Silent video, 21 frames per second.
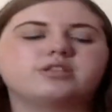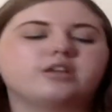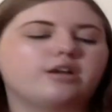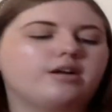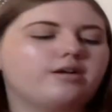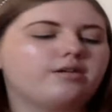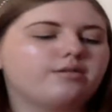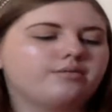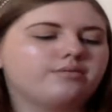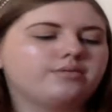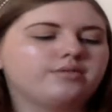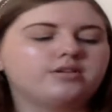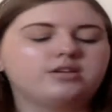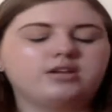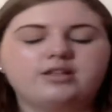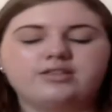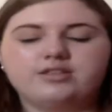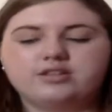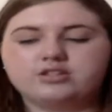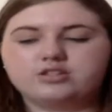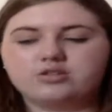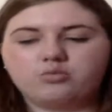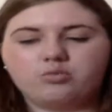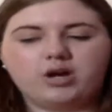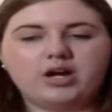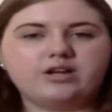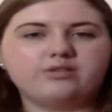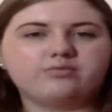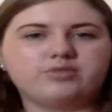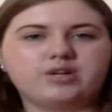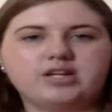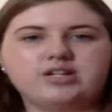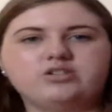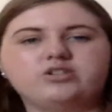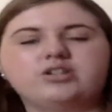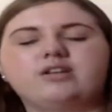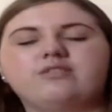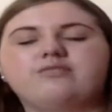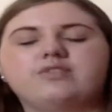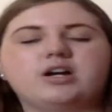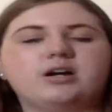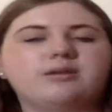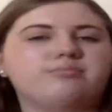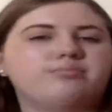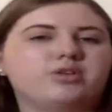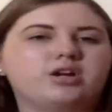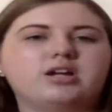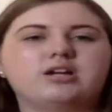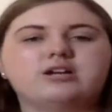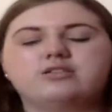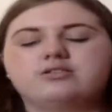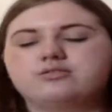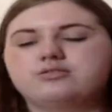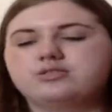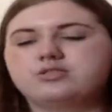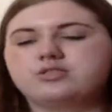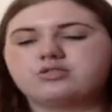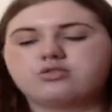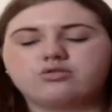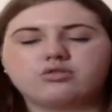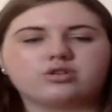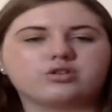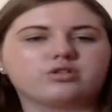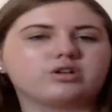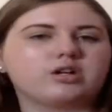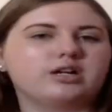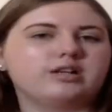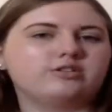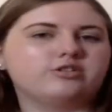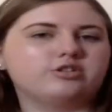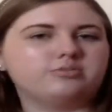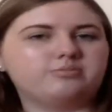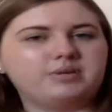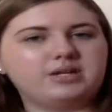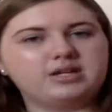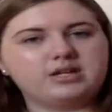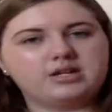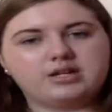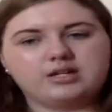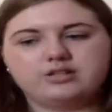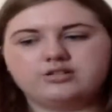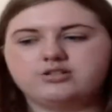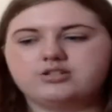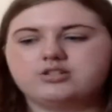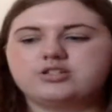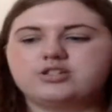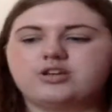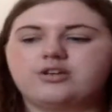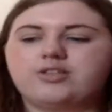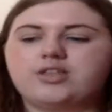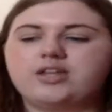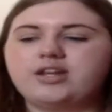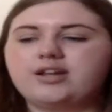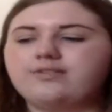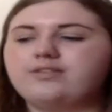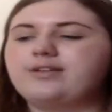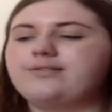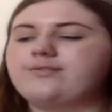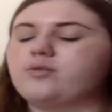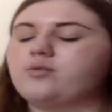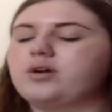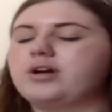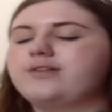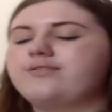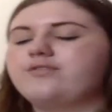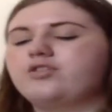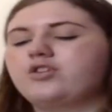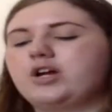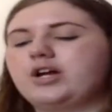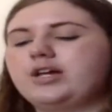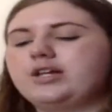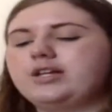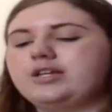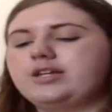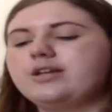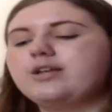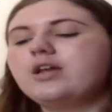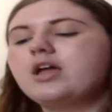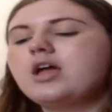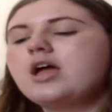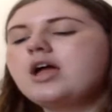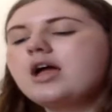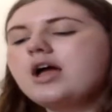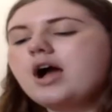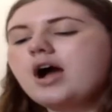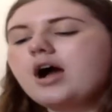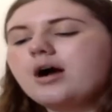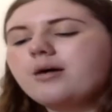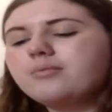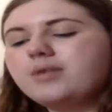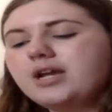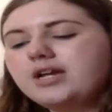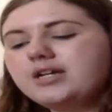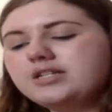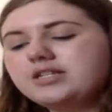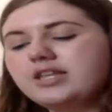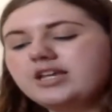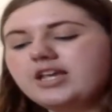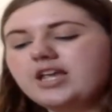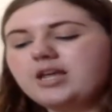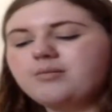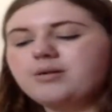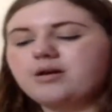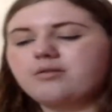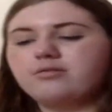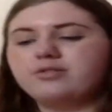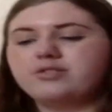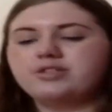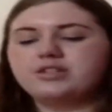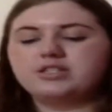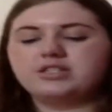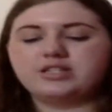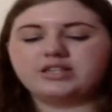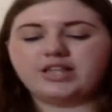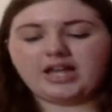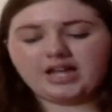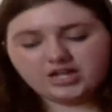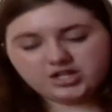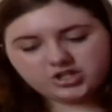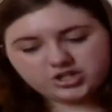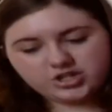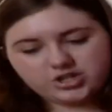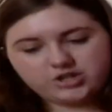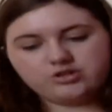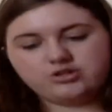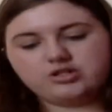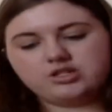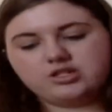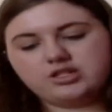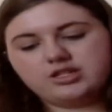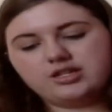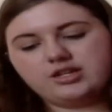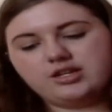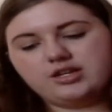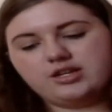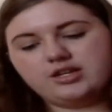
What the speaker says: So, and it's a wide range. They've got browns, coral colors, pink colors, so they definitely have a wide variety. Next, they came out with this last year.